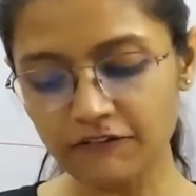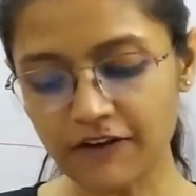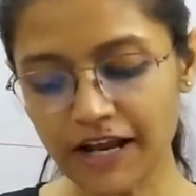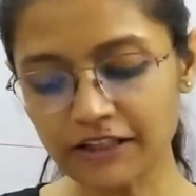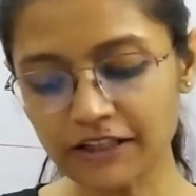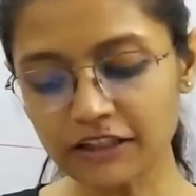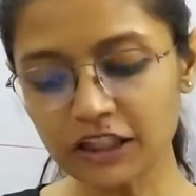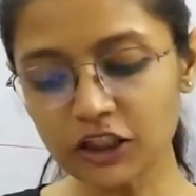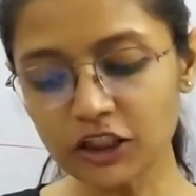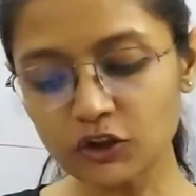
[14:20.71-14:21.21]

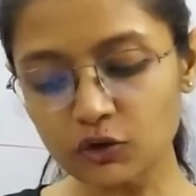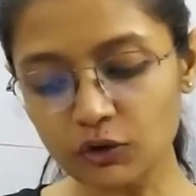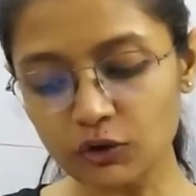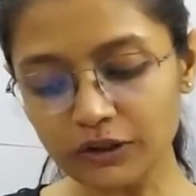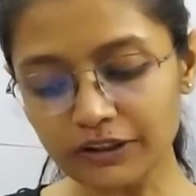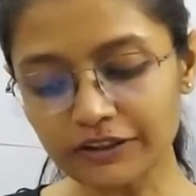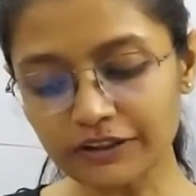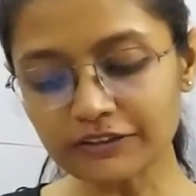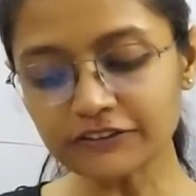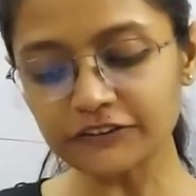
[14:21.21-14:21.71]
Find the
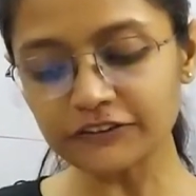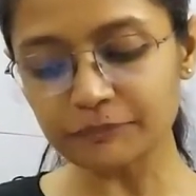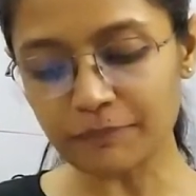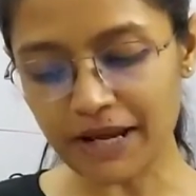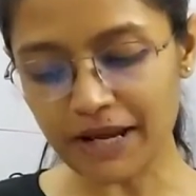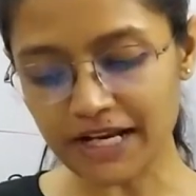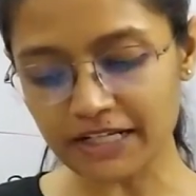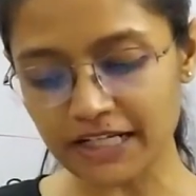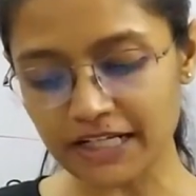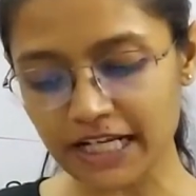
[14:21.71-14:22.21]
total
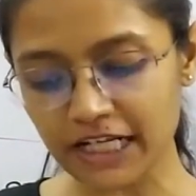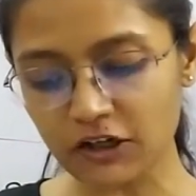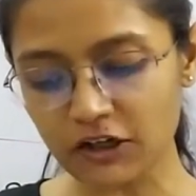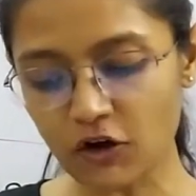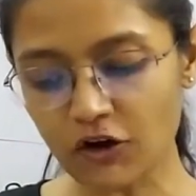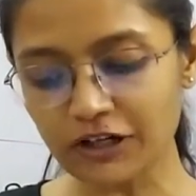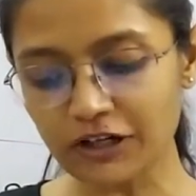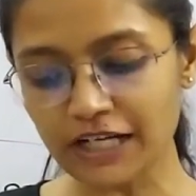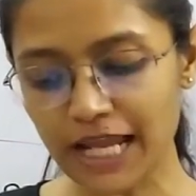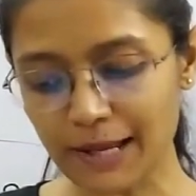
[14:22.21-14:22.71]
spending
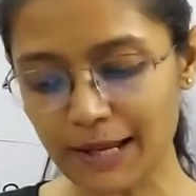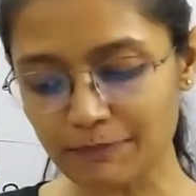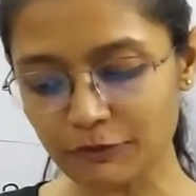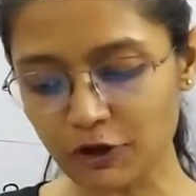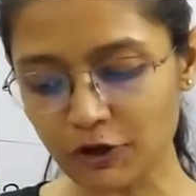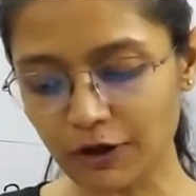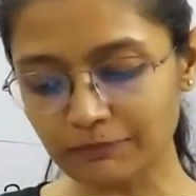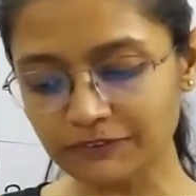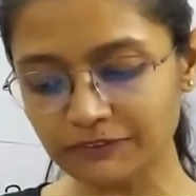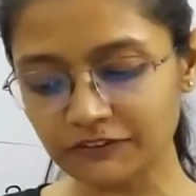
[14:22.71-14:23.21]
on
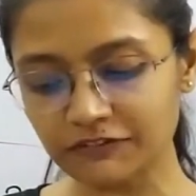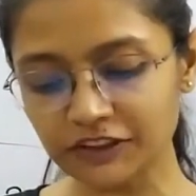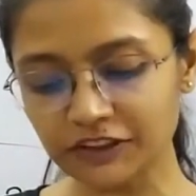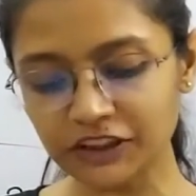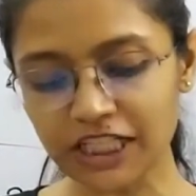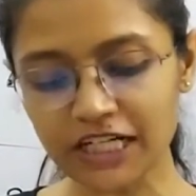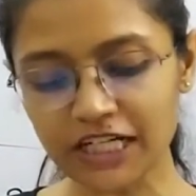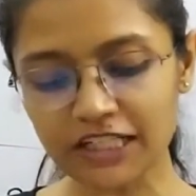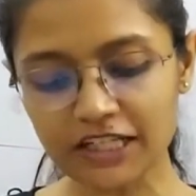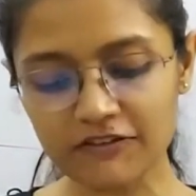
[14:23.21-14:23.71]
laptops
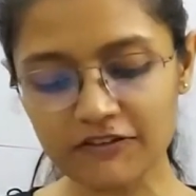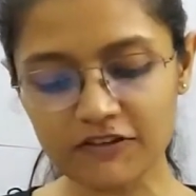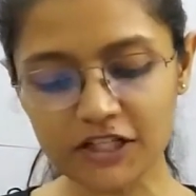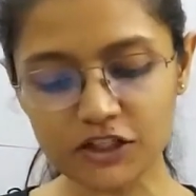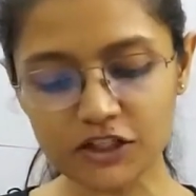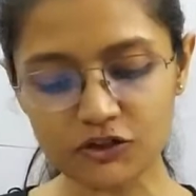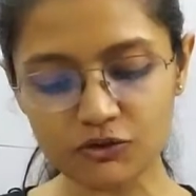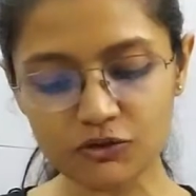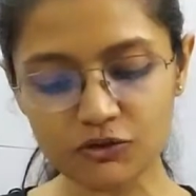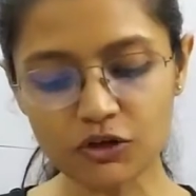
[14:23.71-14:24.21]
which are
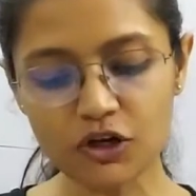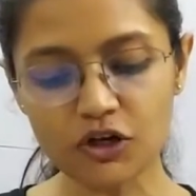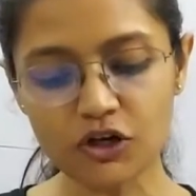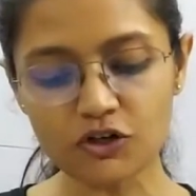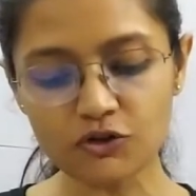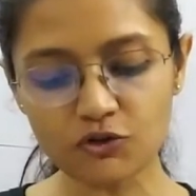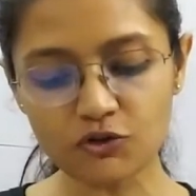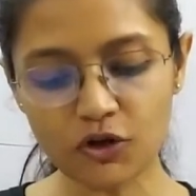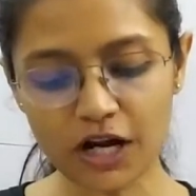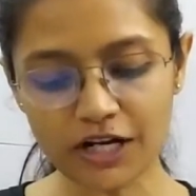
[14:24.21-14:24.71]
given to
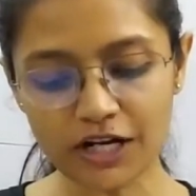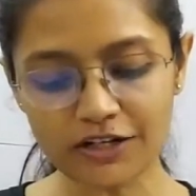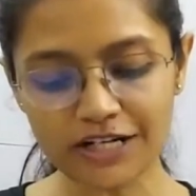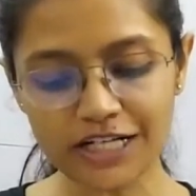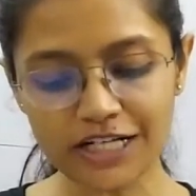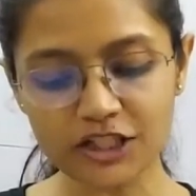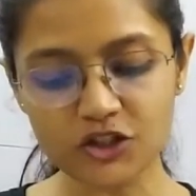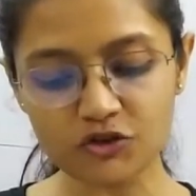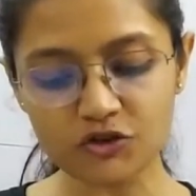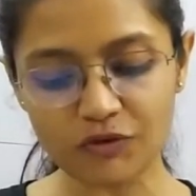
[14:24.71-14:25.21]

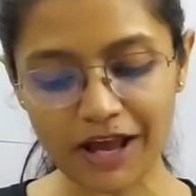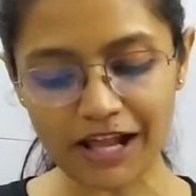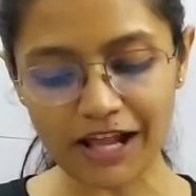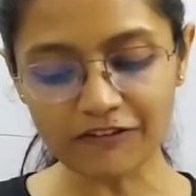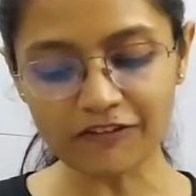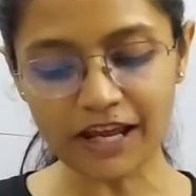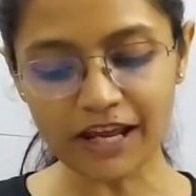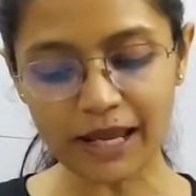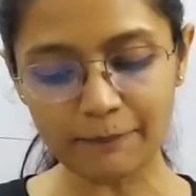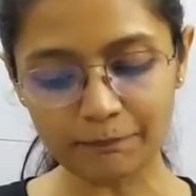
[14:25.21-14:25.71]

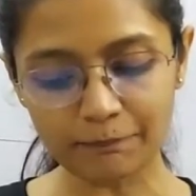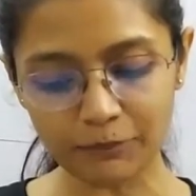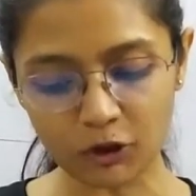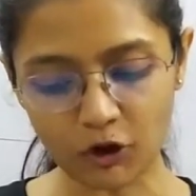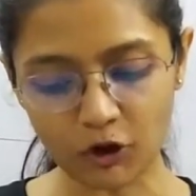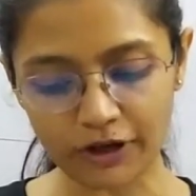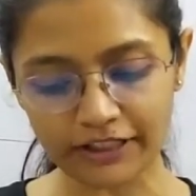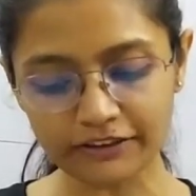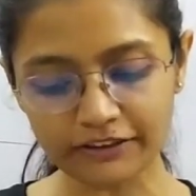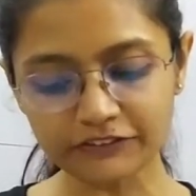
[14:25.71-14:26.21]
212
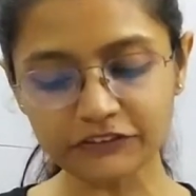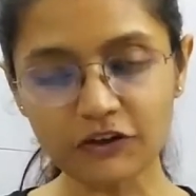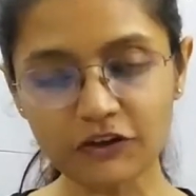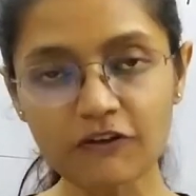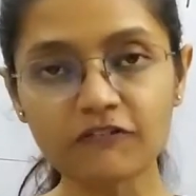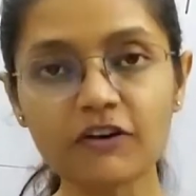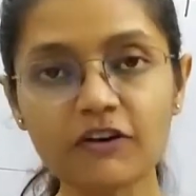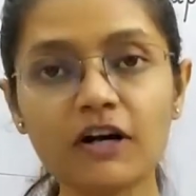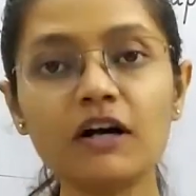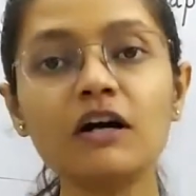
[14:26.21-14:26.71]
employees
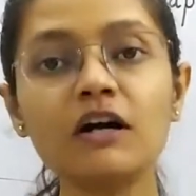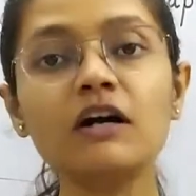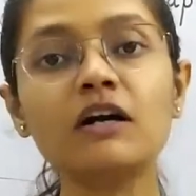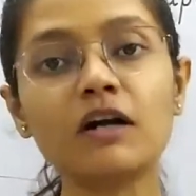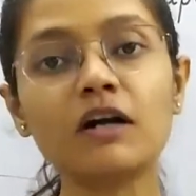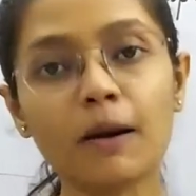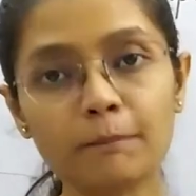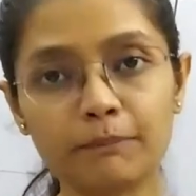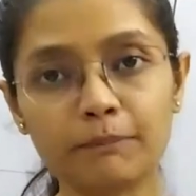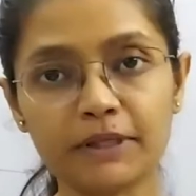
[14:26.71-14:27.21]
of a
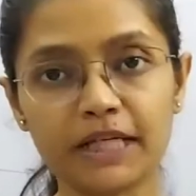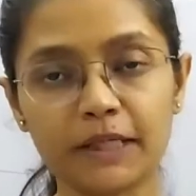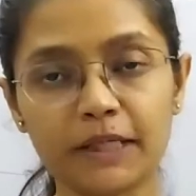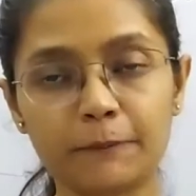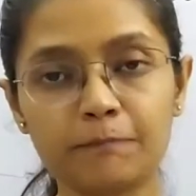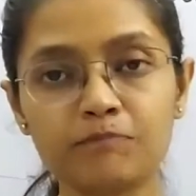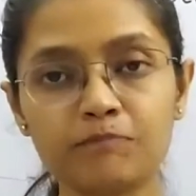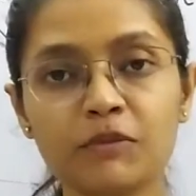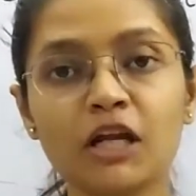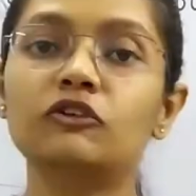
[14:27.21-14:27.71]

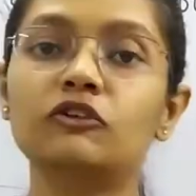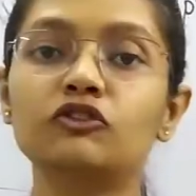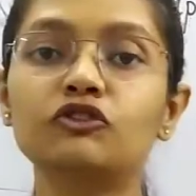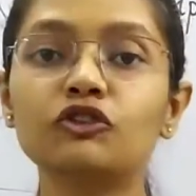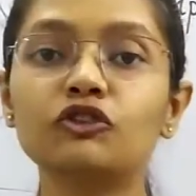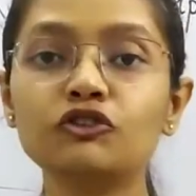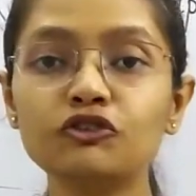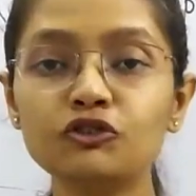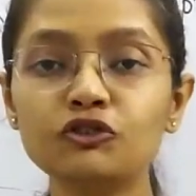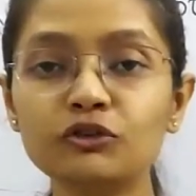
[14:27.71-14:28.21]
company.
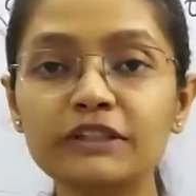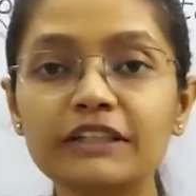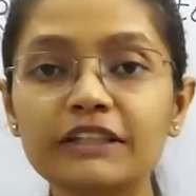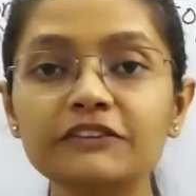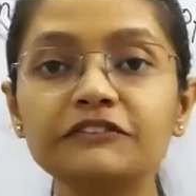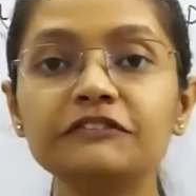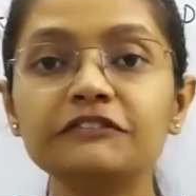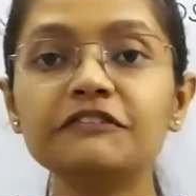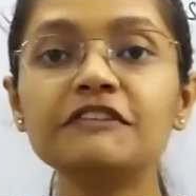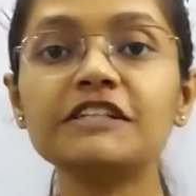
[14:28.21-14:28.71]
So
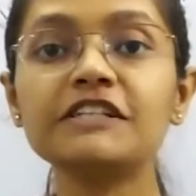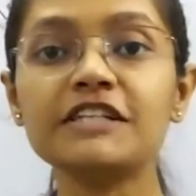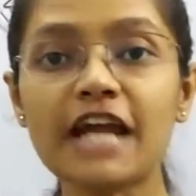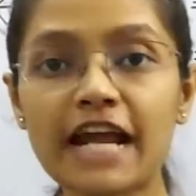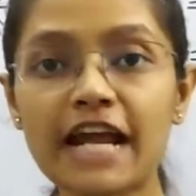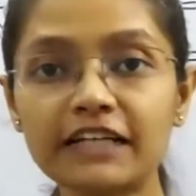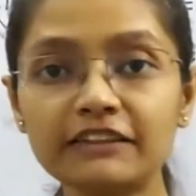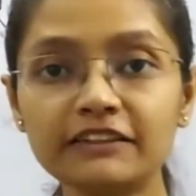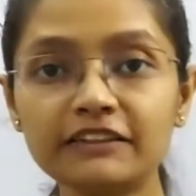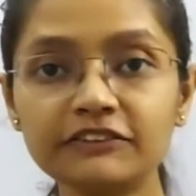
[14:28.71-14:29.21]
students, we will
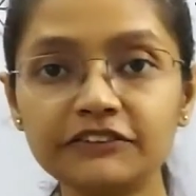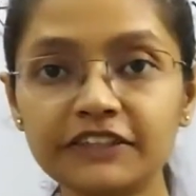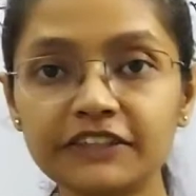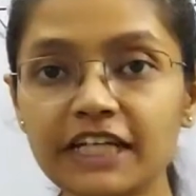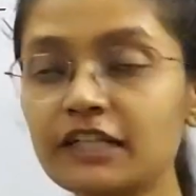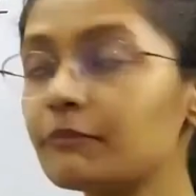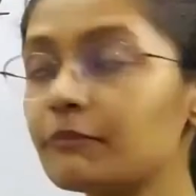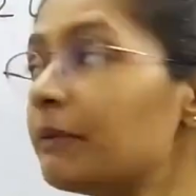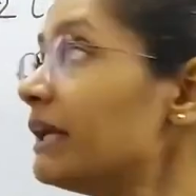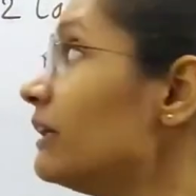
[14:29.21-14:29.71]
write the
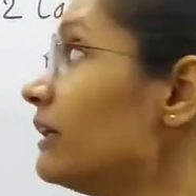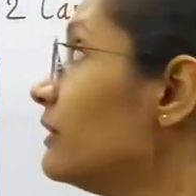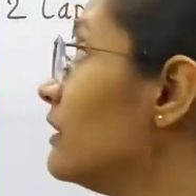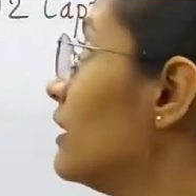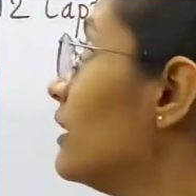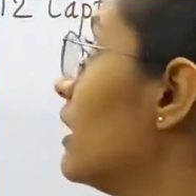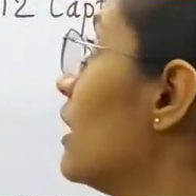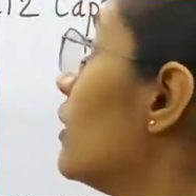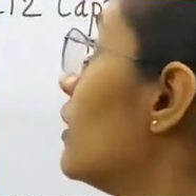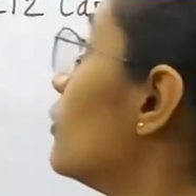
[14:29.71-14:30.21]
statement.